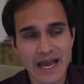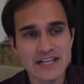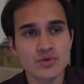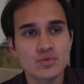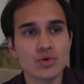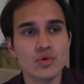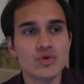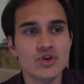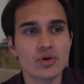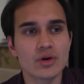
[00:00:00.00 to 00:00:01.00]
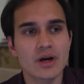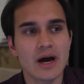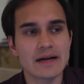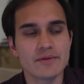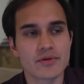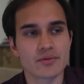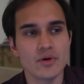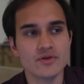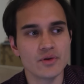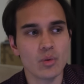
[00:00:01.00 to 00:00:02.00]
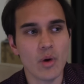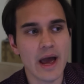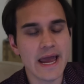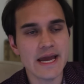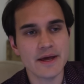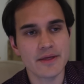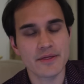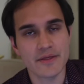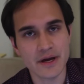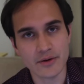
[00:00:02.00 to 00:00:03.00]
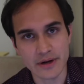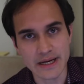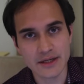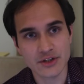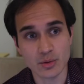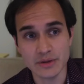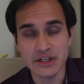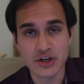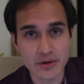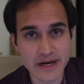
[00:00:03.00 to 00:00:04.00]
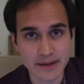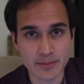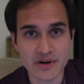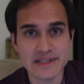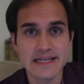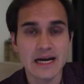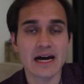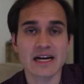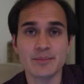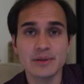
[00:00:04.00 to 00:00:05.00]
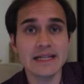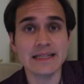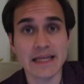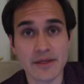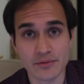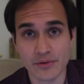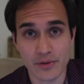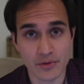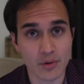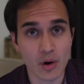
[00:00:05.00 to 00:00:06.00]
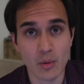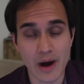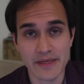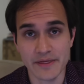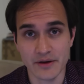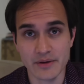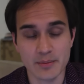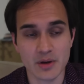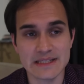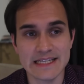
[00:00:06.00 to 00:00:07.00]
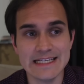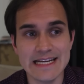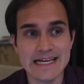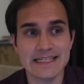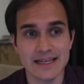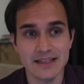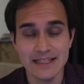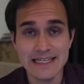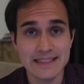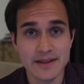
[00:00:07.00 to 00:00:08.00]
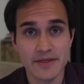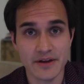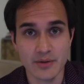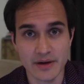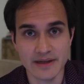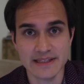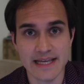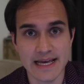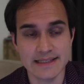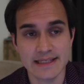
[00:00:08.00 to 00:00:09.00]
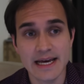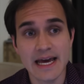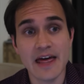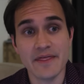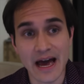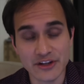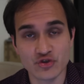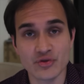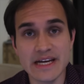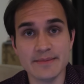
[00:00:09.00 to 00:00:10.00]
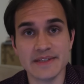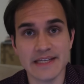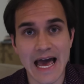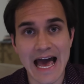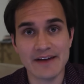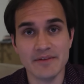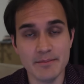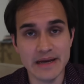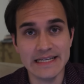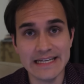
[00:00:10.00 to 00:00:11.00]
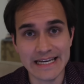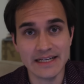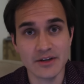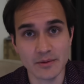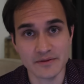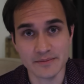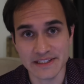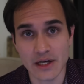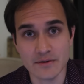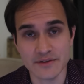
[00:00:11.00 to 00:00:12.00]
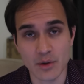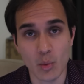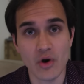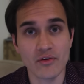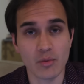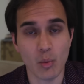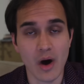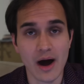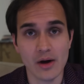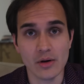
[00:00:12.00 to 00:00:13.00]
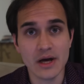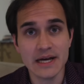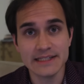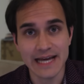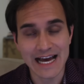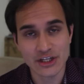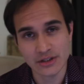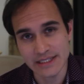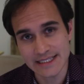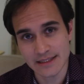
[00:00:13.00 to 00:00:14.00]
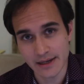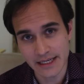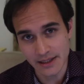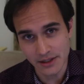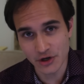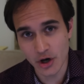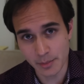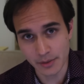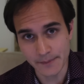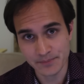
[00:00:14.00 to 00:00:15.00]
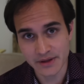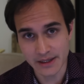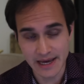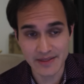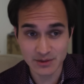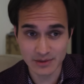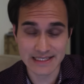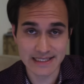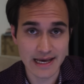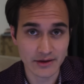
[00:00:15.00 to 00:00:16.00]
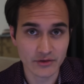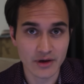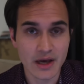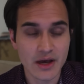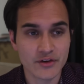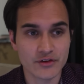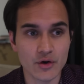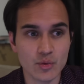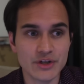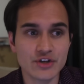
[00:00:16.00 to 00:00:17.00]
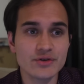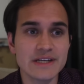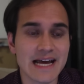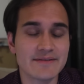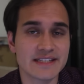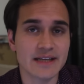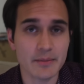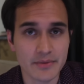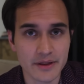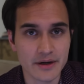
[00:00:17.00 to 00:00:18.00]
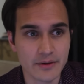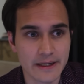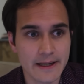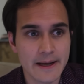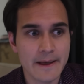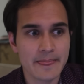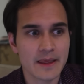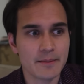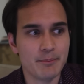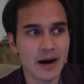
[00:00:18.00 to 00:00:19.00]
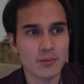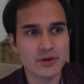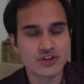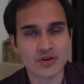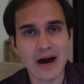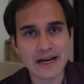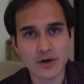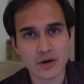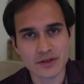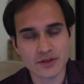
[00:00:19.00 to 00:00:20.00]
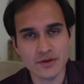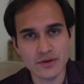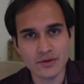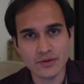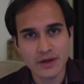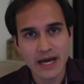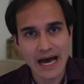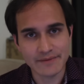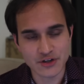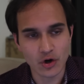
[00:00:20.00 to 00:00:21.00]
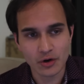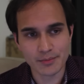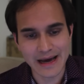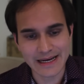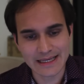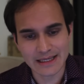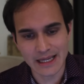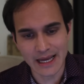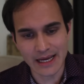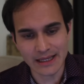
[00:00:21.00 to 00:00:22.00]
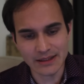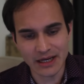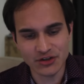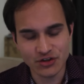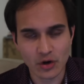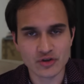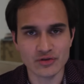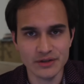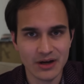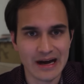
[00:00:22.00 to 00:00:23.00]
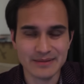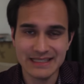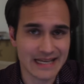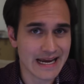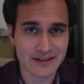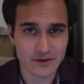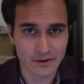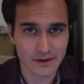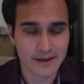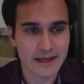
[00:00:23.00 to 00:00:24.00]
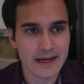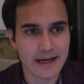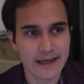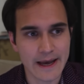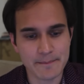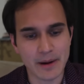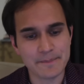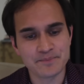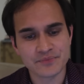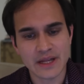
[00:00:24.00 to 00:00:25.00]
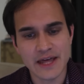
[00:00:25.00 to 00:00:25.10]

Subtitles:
as a rule, Jung kind of throws away theory to a degree because he can't completely throw away theory, because he needs at least the theory that says that dreams have a meaning in and of themselves and are worthwhile to actually study and interpret. Okay, that's what he says. So we do need to have some theory, but we try not to have a dogmatic and doctrine type stance on it. Okay, but